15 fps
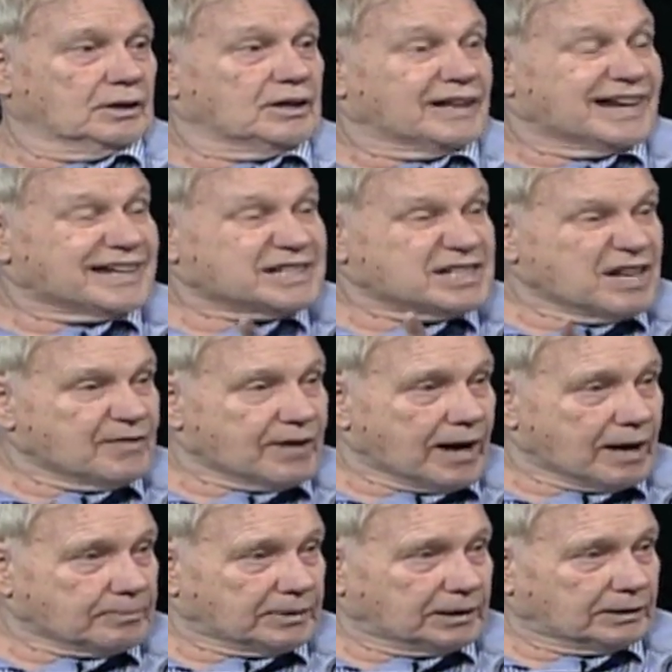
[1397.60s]
That has never
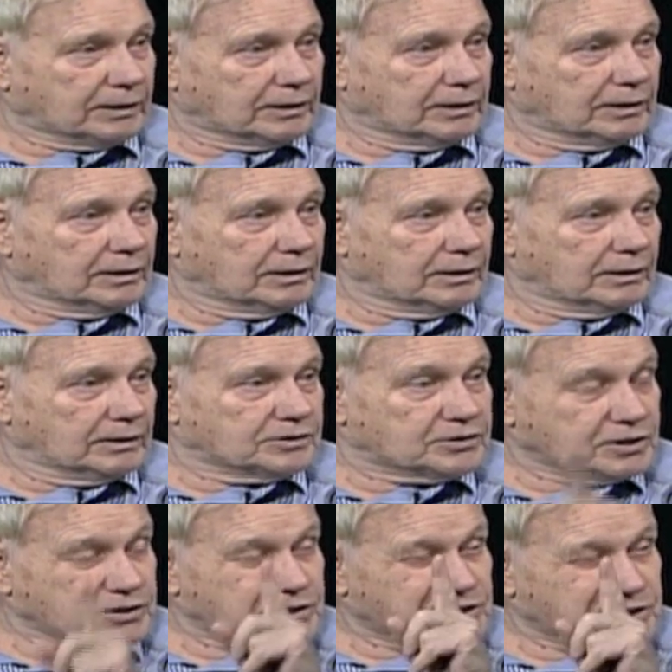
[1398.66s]
happened.
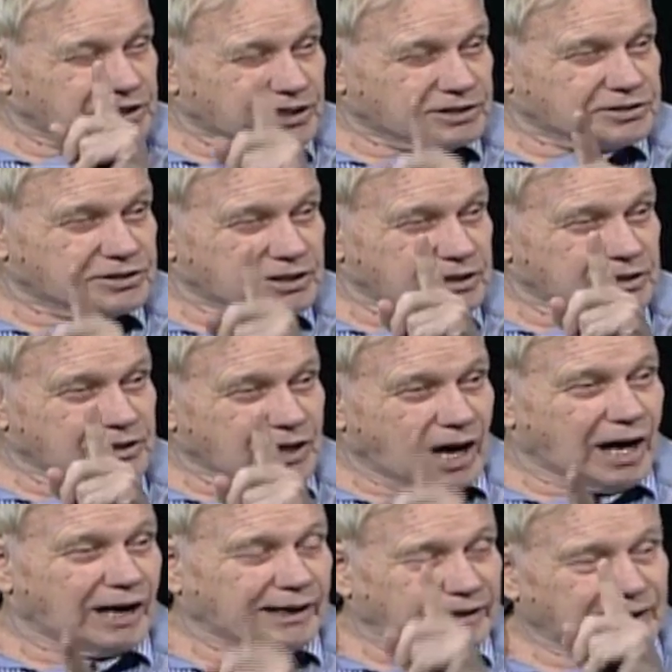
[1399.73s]
Since
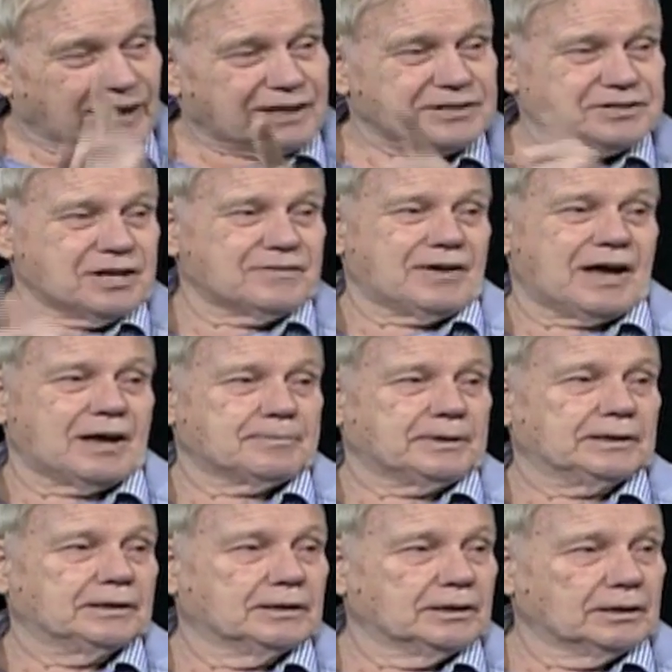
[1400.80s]
69, that has never happened.
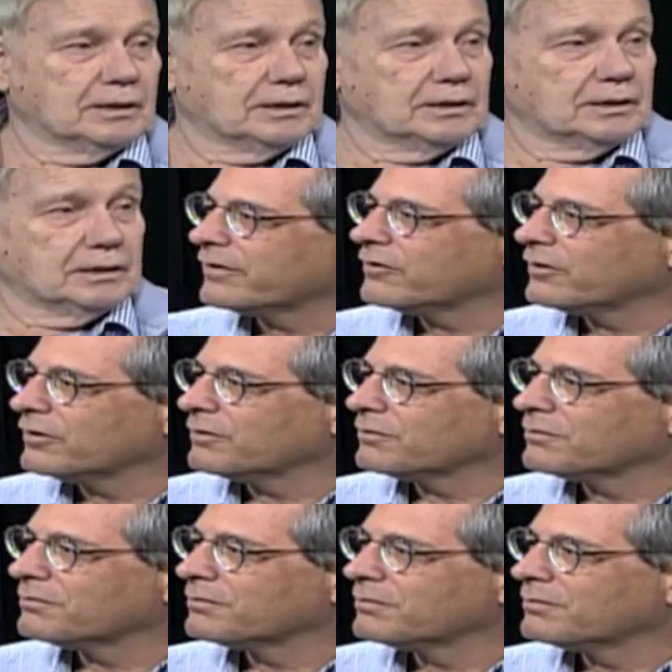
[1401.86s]
And they're not giving that to you.
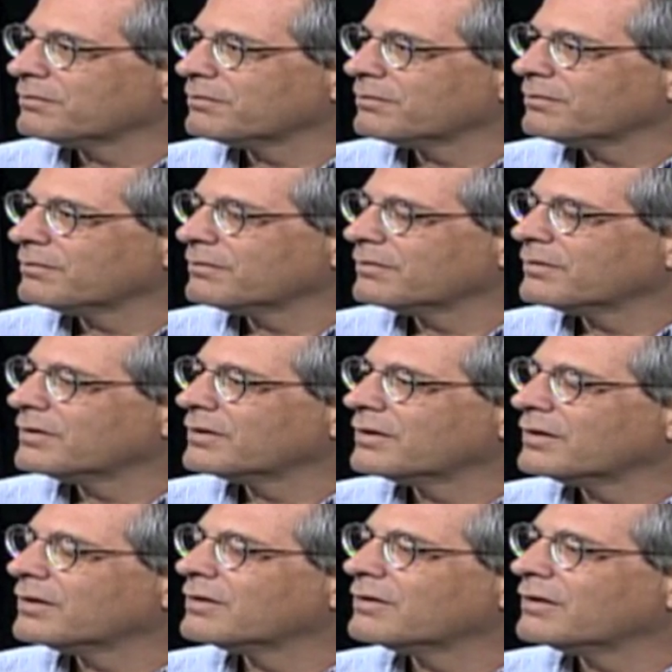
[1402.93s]
Well, they want to block
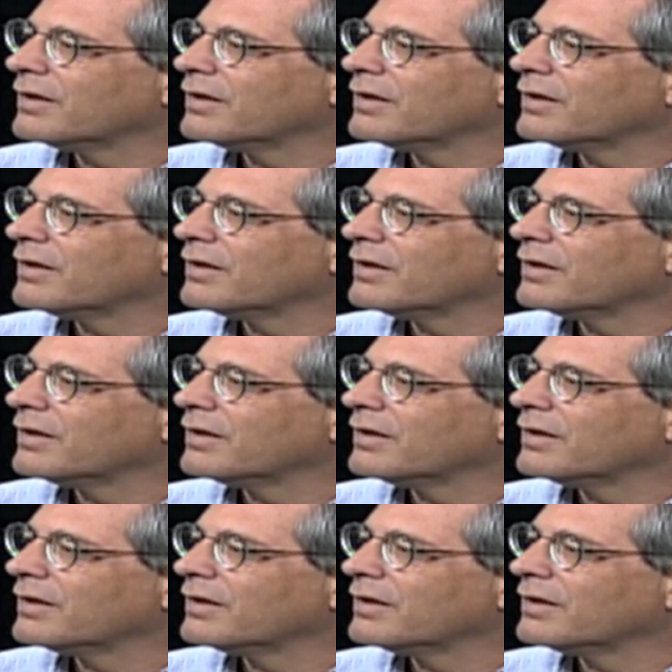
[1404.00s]
it.